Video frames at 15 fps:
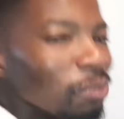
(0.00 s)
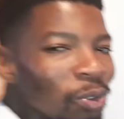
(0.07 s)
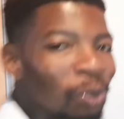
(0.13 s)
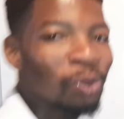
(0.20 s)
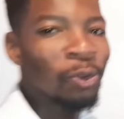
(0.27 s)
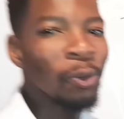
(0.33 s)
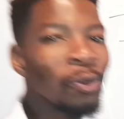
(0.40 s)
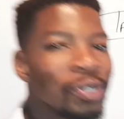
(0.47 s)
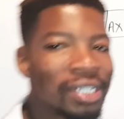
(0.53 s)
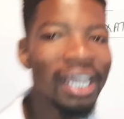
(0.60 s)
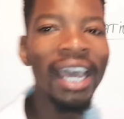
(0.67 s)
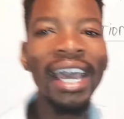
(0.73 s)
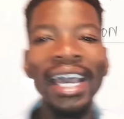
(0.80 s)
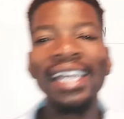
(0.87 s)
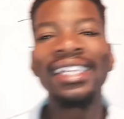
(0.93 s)
Nduduzi.
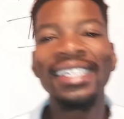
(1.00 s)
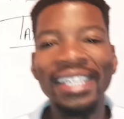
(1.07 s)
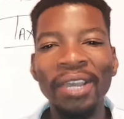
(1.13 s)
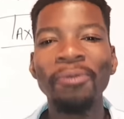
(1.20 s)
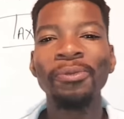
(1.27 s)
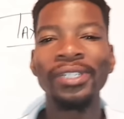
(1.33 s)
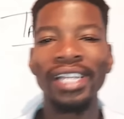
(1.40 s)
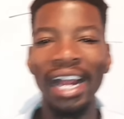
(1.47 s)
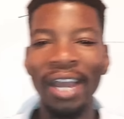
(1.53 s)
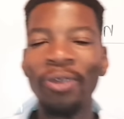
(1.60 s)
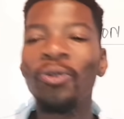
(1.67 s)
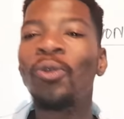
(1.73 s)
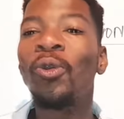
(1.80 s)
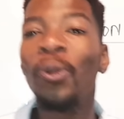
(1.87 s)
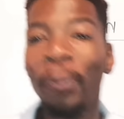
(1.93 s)
It seems like
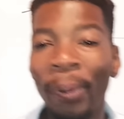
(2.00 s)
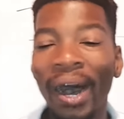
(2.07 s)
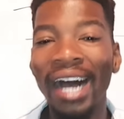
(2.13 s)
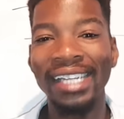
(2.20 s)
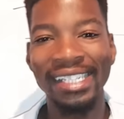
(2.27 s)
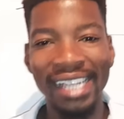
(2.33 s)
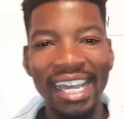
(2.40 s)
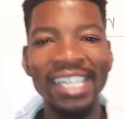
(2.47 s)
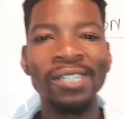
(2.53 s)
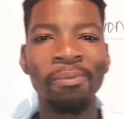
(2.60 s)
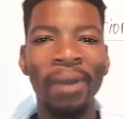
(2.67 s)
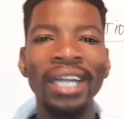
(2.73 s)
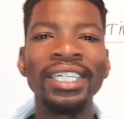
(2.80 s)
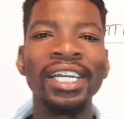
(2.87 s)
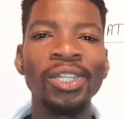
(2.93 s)
you could pass as
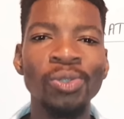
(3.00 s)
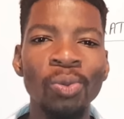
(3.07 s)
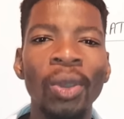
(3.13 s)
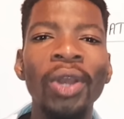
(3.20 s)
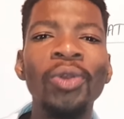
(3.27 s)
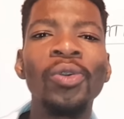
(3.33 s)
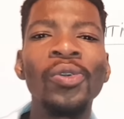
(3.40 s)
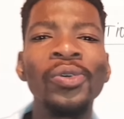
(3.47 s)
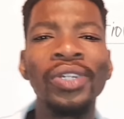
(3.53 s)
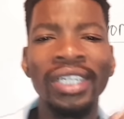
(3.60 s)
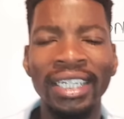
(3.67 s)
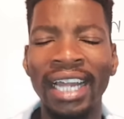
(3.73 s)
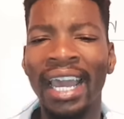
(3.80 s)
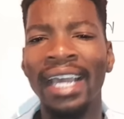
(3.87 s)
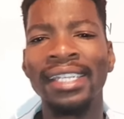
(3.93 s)
much as well you
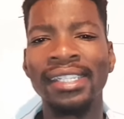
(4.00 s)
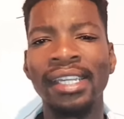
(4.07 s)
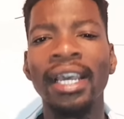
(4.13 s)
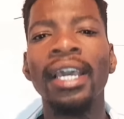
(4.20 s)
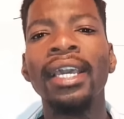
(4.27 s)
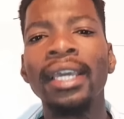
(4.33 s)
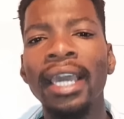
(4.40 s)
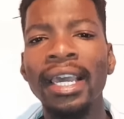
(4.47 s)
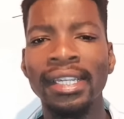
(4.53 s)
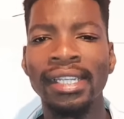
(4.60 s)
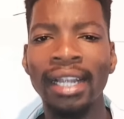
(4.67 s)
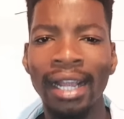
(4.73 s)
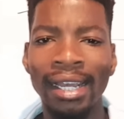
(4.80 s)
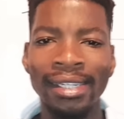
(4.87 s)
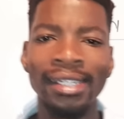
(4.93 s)
could dance. Yes,
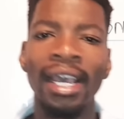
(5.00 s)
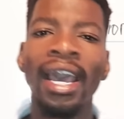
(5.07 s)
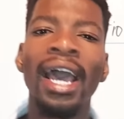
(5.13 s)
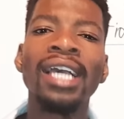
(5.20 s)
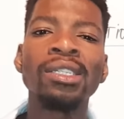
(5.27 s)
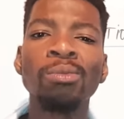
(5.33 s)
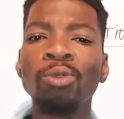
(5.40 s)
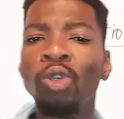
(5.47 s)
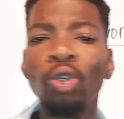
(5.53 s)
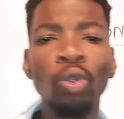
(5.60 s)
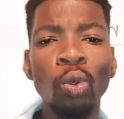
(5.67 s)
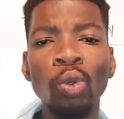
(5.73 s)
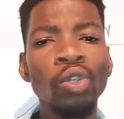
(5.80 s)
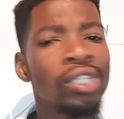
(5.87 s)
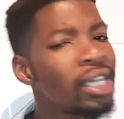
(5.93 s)
class, as
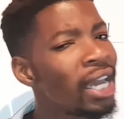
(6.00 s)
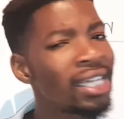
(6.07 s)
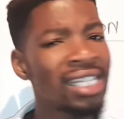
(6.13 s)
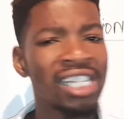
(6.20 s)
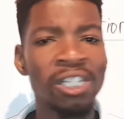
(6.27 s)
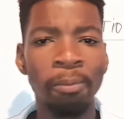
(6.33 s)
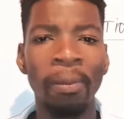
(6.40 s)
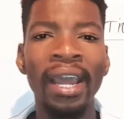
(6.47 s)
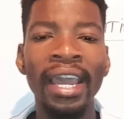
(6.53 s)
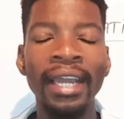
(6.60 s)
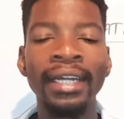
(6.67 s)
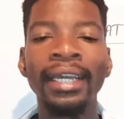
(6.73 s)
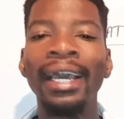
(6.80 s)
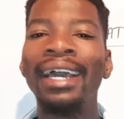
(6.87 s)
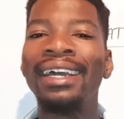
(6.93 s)
Nduduzi has
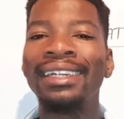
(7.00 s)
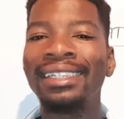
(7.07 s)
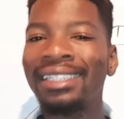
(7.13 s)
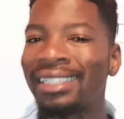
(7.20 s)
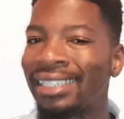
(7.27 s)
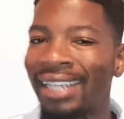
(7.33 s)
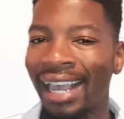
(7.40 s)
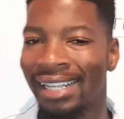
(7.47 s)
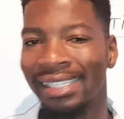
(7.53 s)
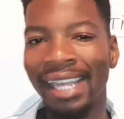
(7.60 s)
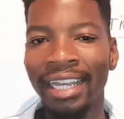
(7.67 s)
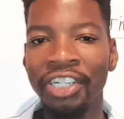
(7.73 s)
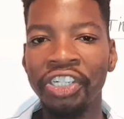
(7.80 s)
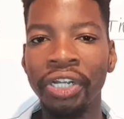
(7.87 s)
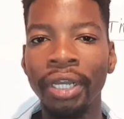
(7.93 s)
explained
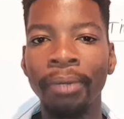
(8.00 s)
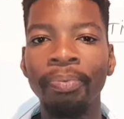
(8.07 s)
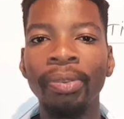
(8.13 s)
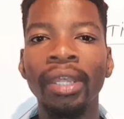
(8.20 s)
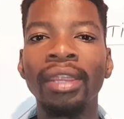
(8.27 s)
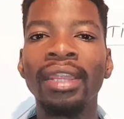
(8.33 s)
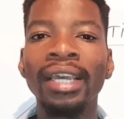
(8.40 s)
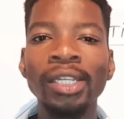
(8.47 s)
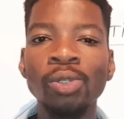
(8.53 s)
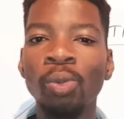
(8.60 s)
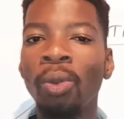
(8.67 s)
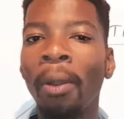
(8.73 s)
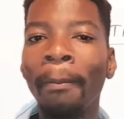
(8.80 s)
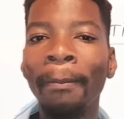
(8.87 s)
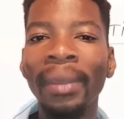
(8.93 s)
taxation, this
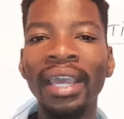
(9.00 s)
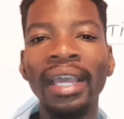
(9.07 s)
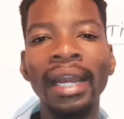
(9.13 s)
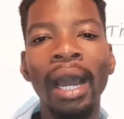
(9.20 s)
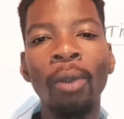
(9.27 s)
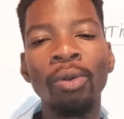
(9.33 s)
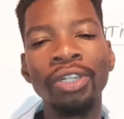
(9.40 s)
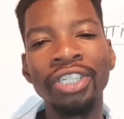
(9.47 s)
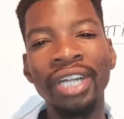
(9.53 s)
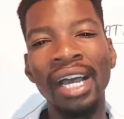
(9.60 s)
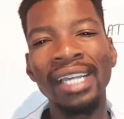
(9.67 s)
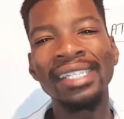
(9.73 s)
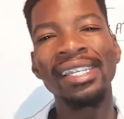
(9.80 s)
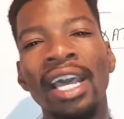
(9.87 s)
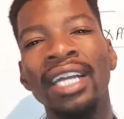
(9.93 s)
will mean I will
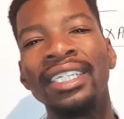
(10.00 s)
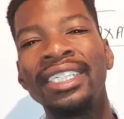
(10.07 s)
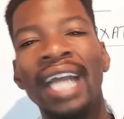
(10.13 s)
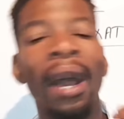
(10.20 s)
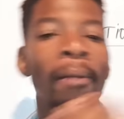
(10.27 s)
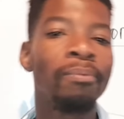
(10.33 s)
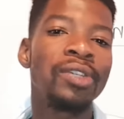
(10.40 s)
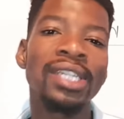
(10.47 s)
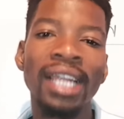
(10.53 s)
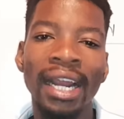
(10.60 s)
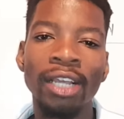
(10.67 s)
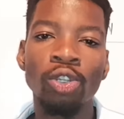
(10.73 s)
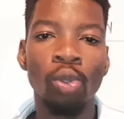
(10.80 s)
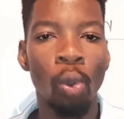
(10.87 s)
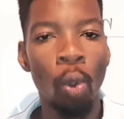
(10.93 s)
just jump
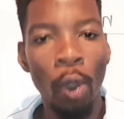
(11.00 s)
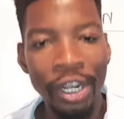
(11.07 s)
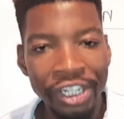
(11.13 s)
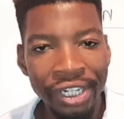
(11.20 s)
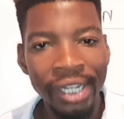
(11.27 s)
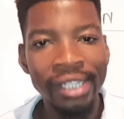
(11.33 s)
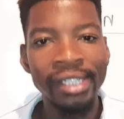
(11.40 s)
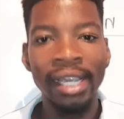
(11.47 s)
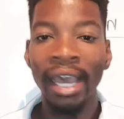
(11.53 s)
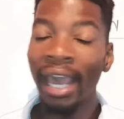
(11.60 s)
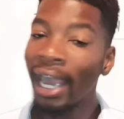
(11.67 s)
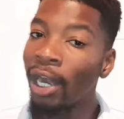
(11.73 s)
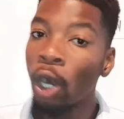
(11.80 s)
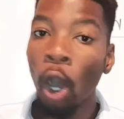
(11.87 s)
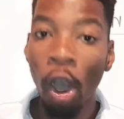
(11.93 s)
straight to questions,
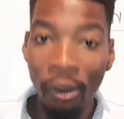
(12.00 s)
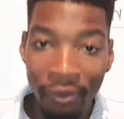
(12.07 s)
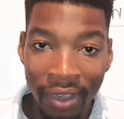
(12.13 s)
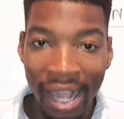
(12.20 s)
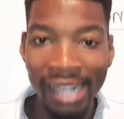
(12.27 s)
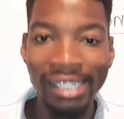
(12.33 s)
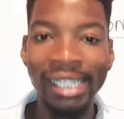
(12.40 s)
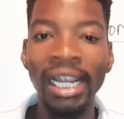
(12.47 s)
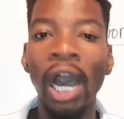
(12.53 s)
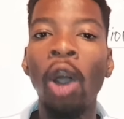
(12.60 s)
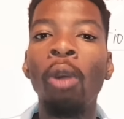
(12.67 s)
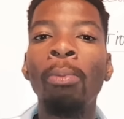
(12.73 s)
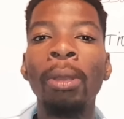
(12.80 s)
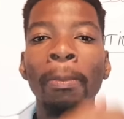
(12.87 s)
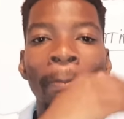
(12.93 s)
and obviously
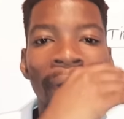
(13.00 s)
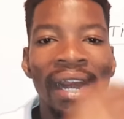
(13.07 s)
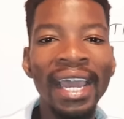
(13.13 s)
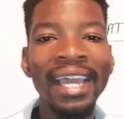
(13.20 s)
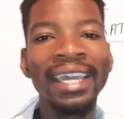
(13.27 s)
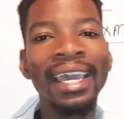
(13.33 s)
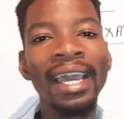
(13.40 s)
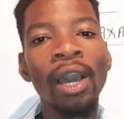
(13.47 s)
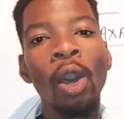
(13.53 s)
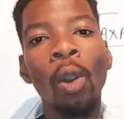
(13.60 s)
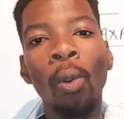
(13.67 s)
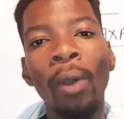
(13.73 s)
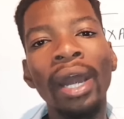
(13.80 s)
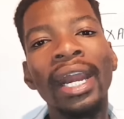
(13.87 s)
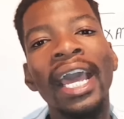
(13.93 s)
I'll be breaking
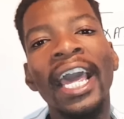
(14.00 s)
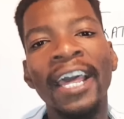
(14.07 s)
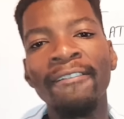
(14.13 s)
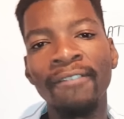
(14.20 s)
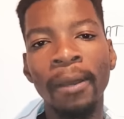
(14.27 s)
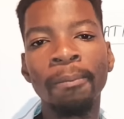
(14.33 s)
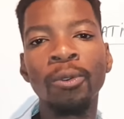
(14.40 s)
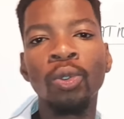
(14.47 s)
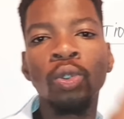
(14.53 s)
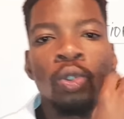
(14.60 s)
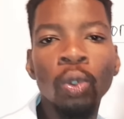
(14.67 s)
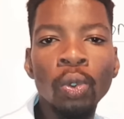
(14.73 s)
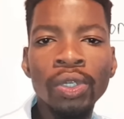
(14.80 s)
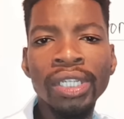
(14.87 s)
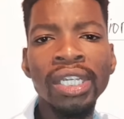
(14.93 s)
whatever
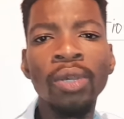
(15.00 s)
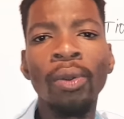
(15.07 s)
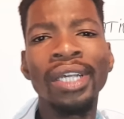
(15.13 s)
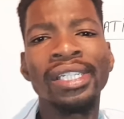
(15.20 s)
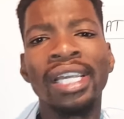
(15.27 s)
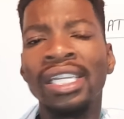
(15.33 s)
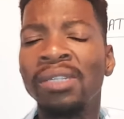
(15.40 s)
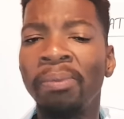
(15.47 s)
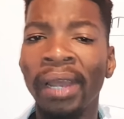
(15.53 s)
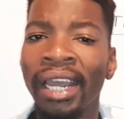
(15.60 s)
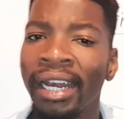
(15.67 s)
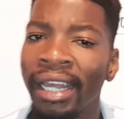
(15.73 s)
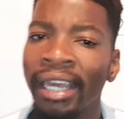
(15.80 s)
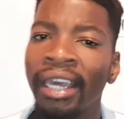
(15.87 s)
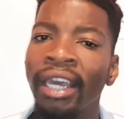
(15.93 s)
Nduduzi was
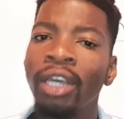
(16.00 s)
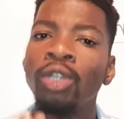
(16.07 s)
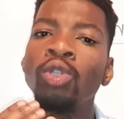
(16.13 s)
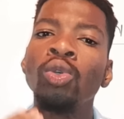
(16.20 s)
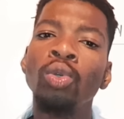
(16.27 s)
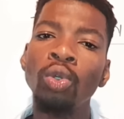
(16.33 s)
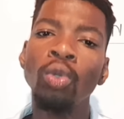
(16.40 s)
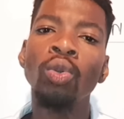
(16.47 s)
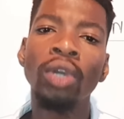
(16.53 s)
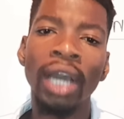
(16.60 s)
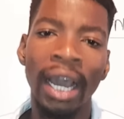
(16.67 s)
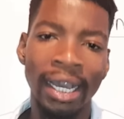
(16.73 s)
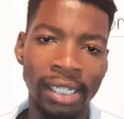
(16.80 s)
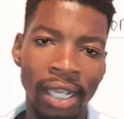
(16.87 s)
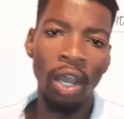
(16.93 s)
explaining to you
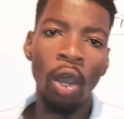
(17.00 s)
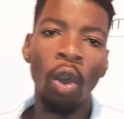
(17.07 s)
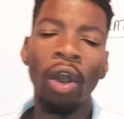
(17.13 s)
guys.